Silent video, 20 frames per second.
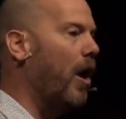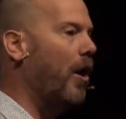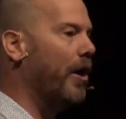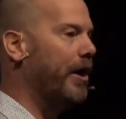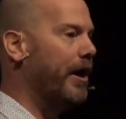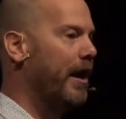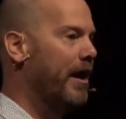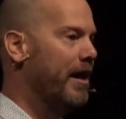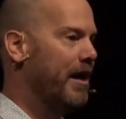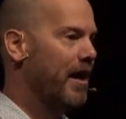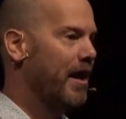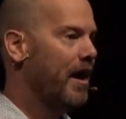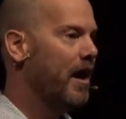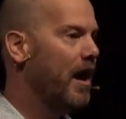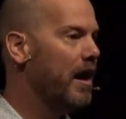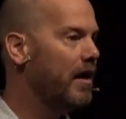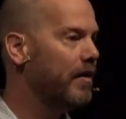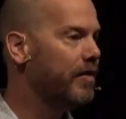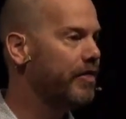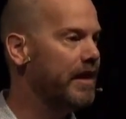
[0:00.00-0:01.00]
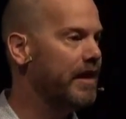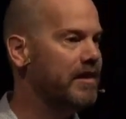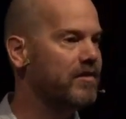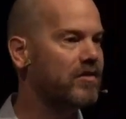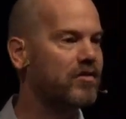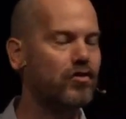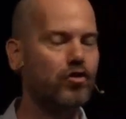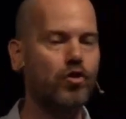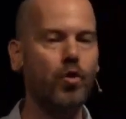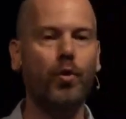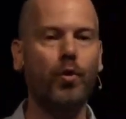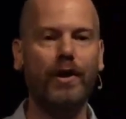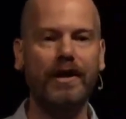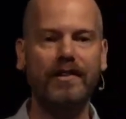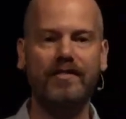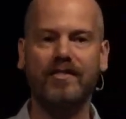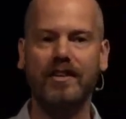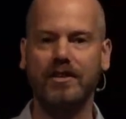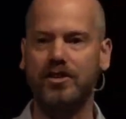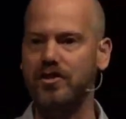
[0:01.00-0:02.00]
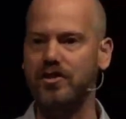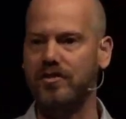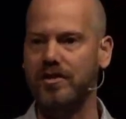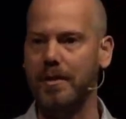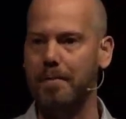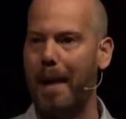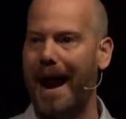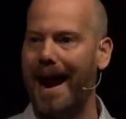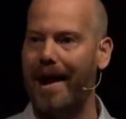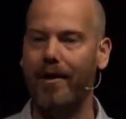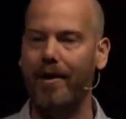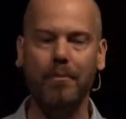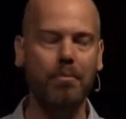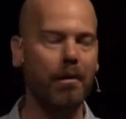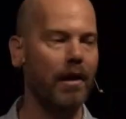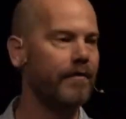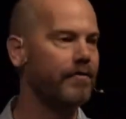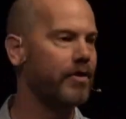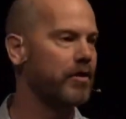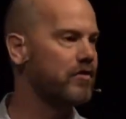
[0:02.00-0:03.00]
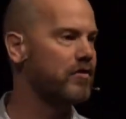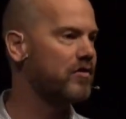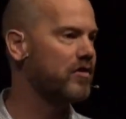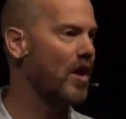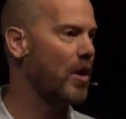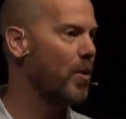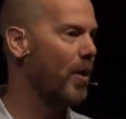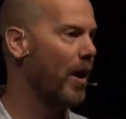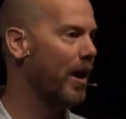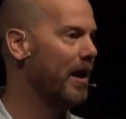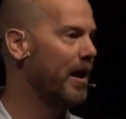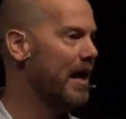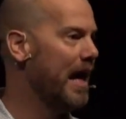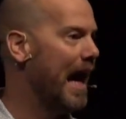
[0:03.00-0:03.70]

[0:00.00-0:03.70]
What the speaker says: on these stories, such as the parable of the sower,